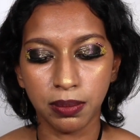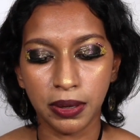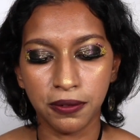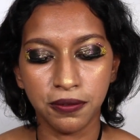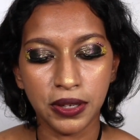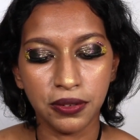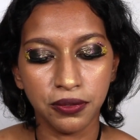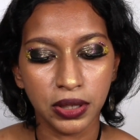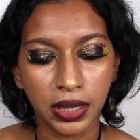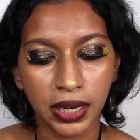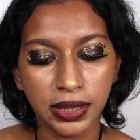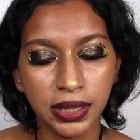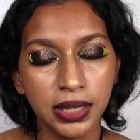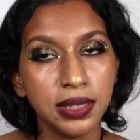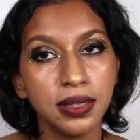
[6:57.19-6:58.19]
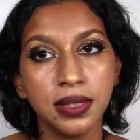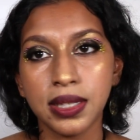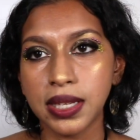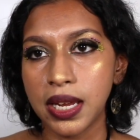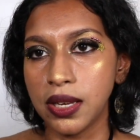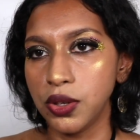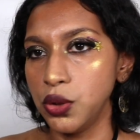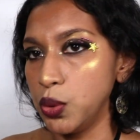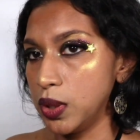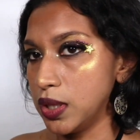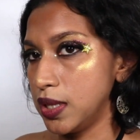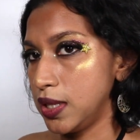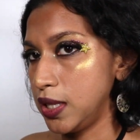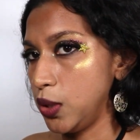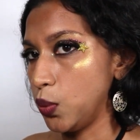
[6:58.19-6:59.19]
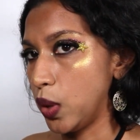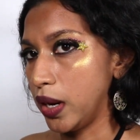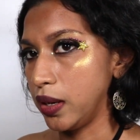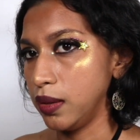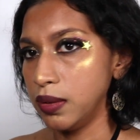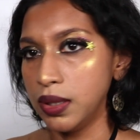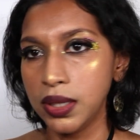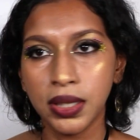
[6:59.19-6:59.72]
my favorite highlighters, and you can see why.